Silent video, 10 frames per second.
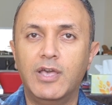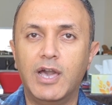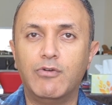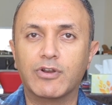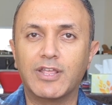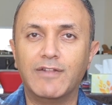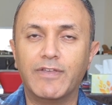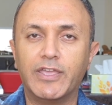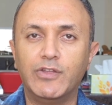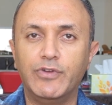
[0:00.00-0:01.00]
kind of
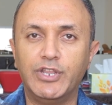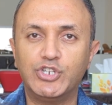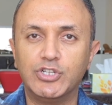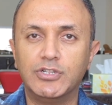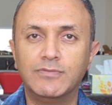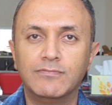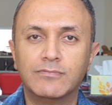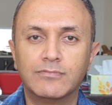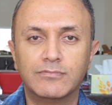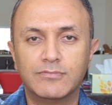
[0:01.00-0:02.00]
like initial
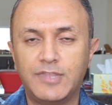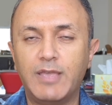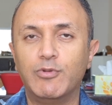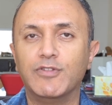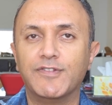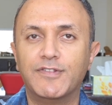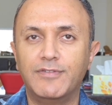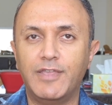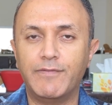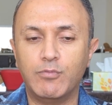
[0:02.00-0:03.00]
tables
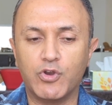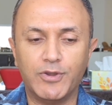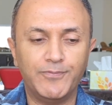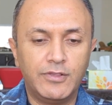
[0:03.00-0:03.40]
even more.